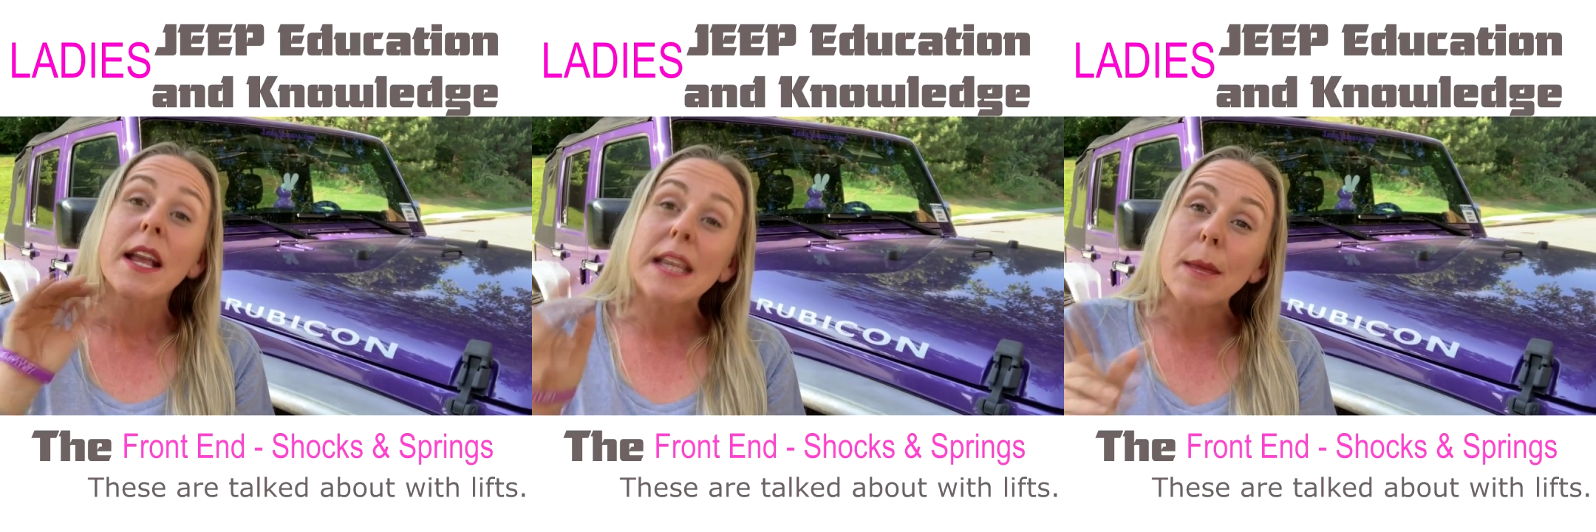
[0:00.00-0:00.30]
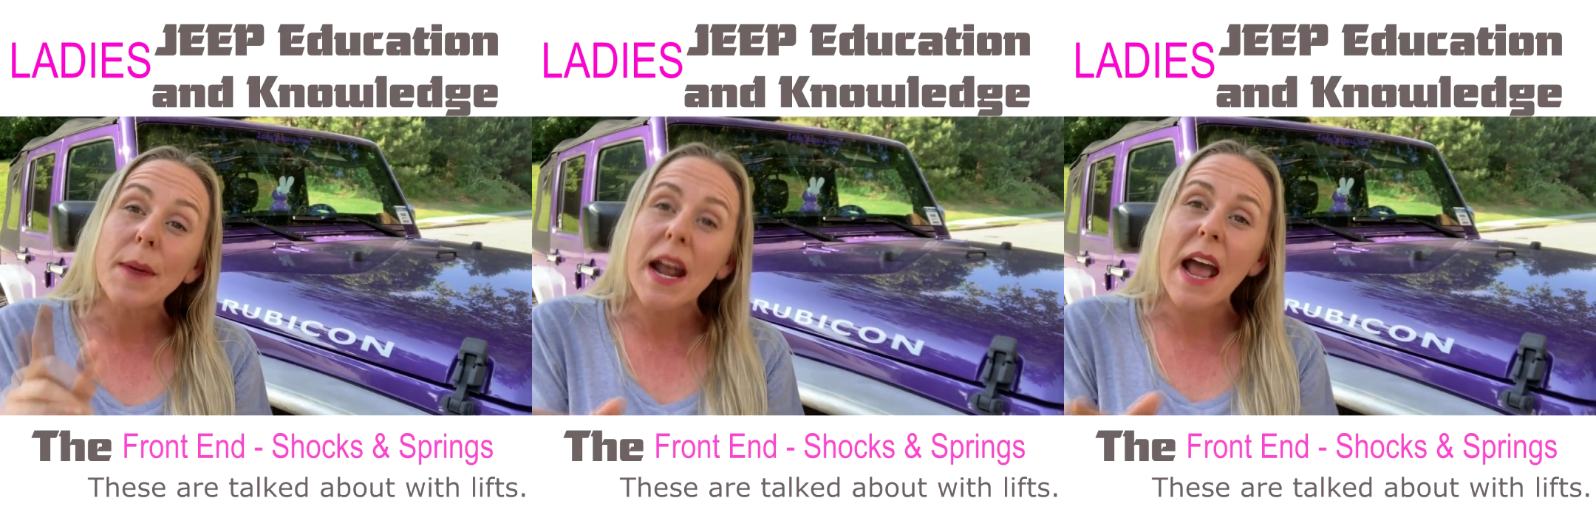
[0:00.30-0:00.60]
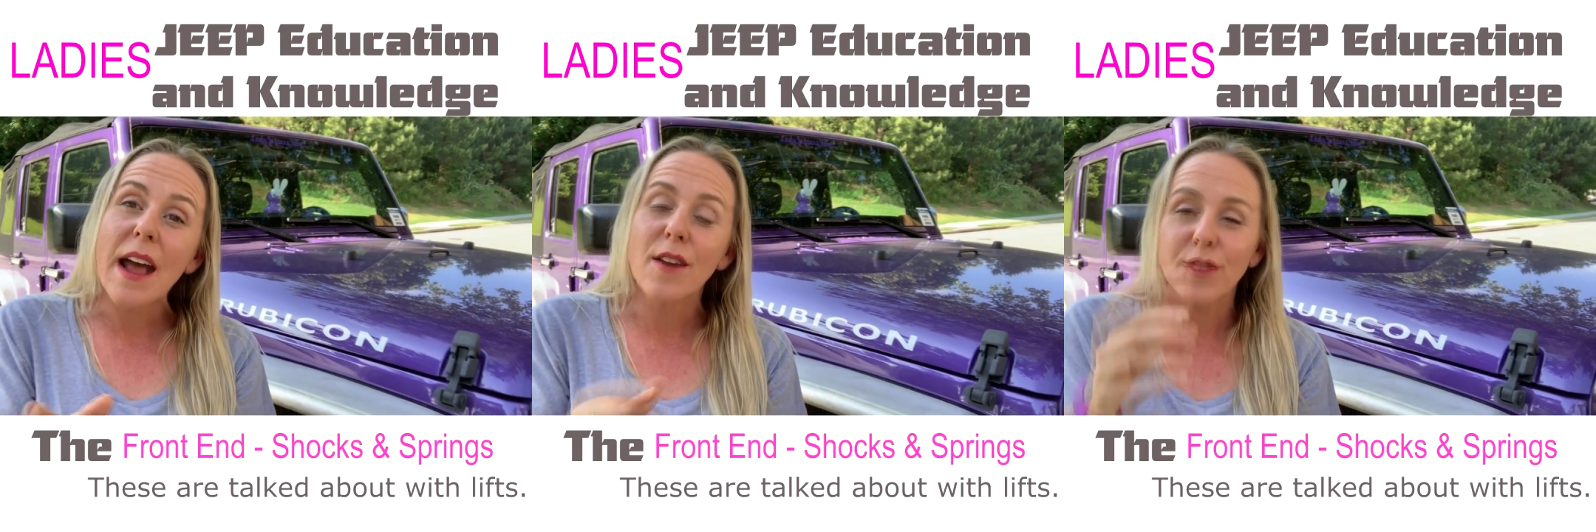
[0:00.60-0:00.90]
keep an
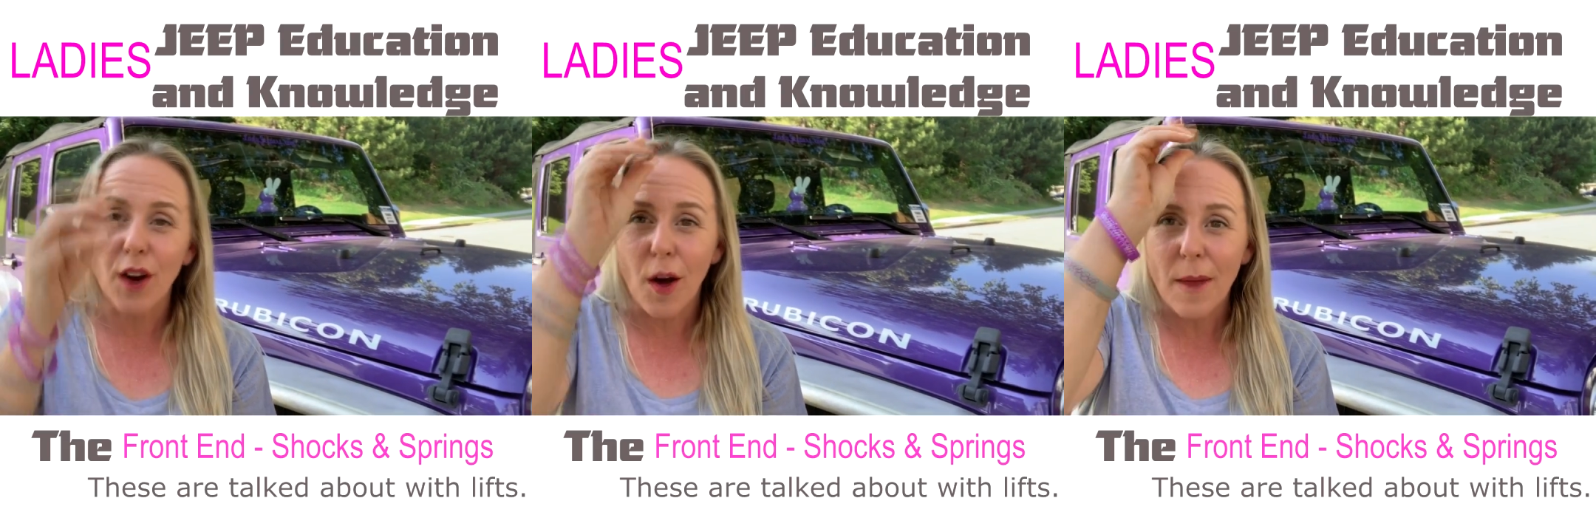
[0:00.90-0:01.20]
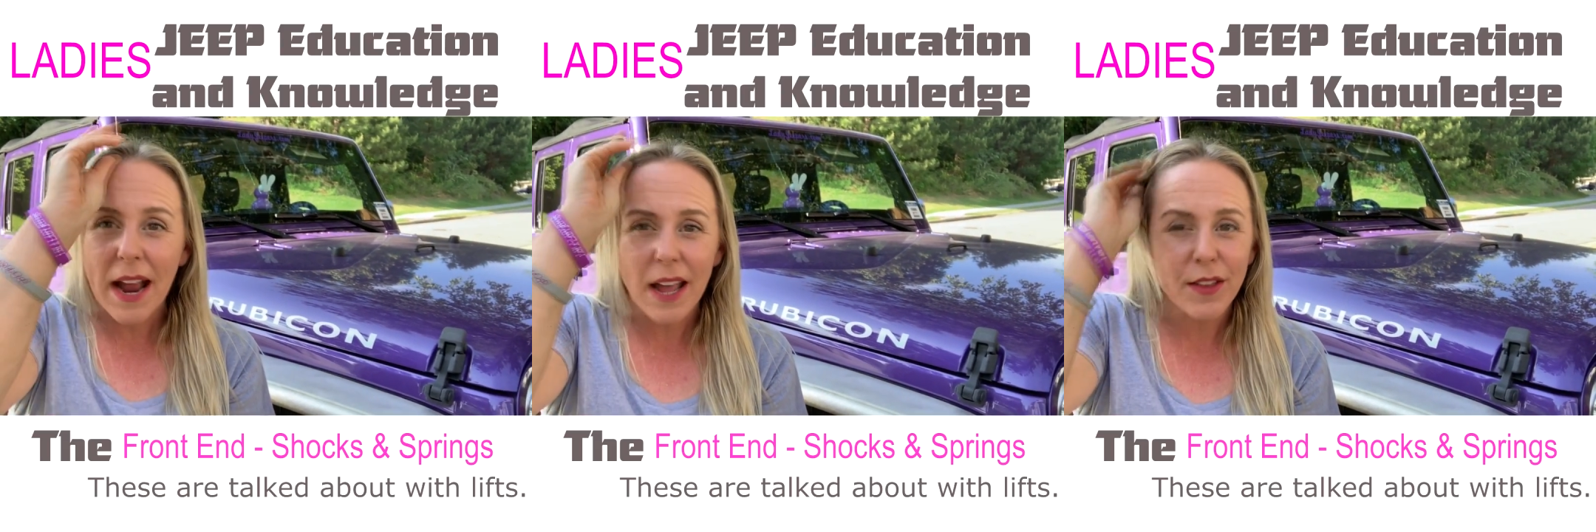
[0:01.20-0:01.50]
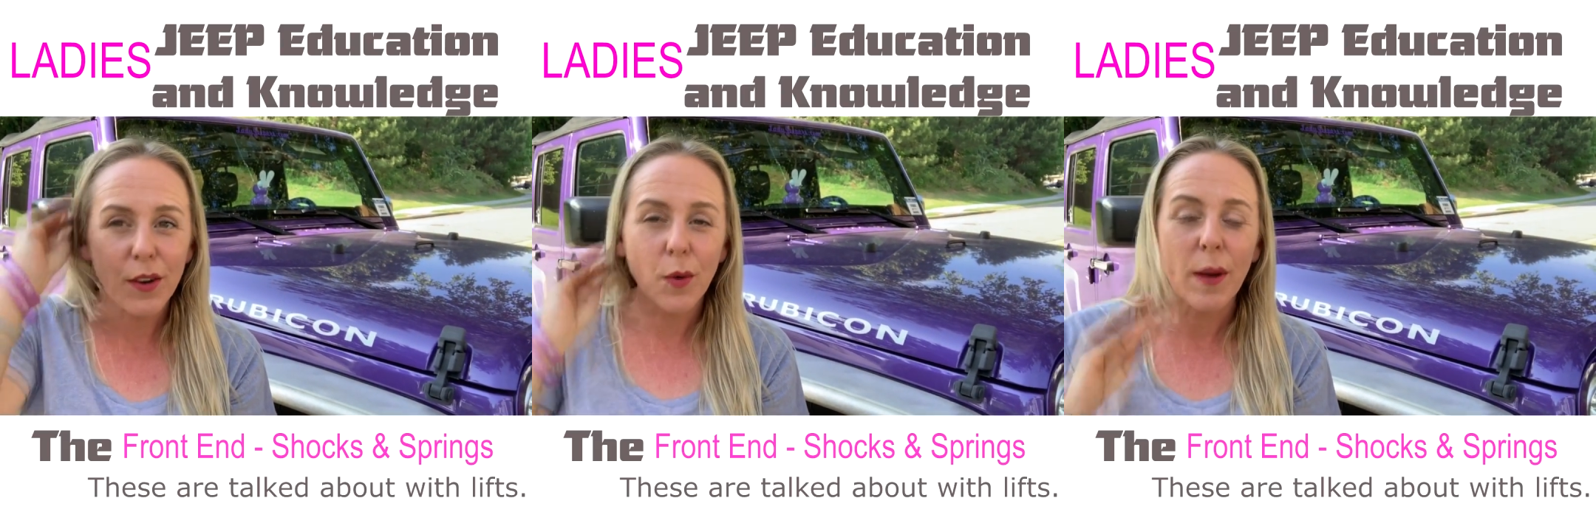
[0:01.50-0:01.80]
eye out for all my
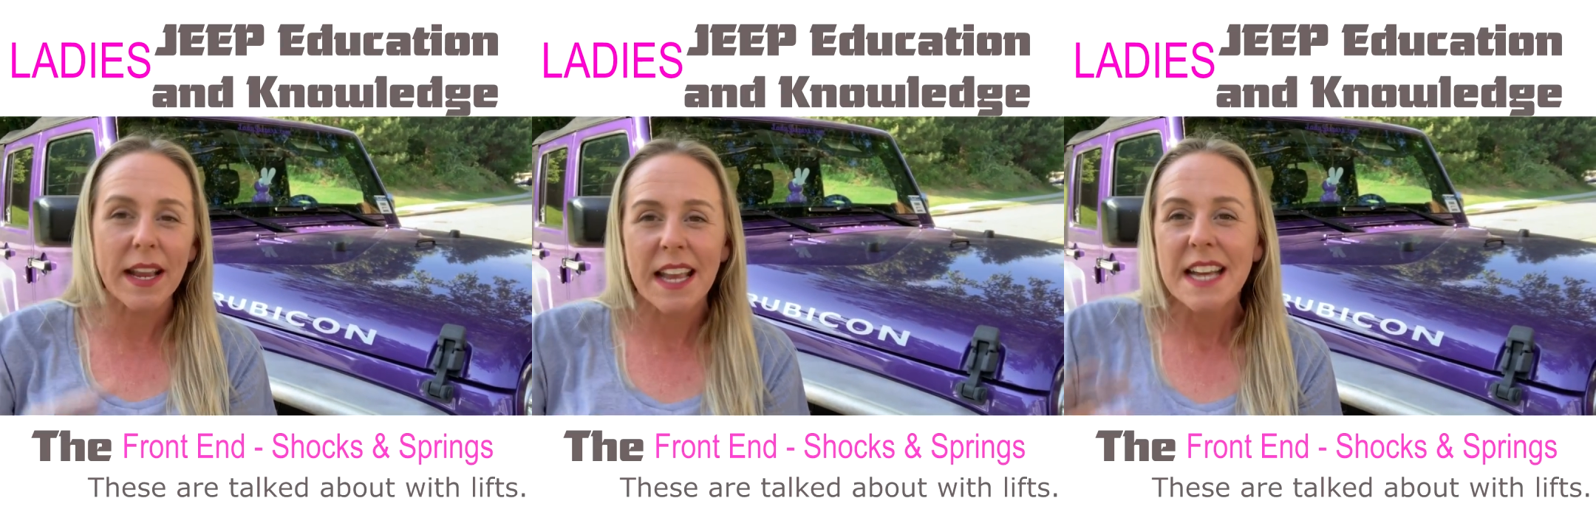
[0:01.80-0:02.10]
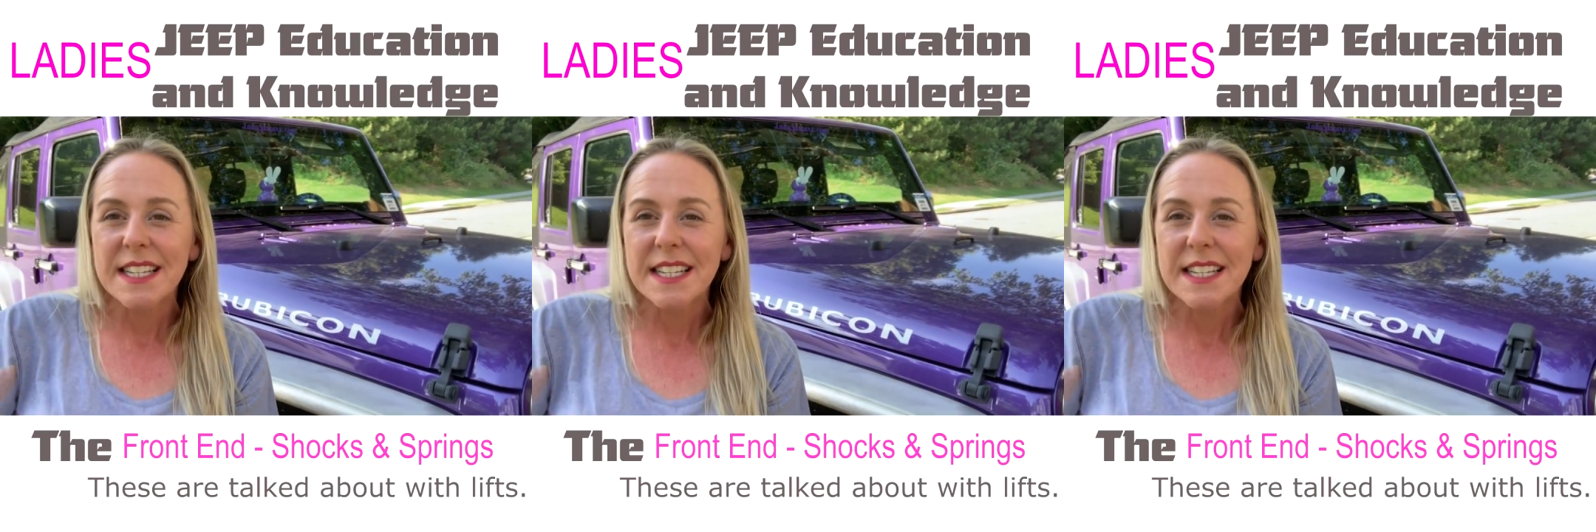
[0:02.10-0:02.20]
other quick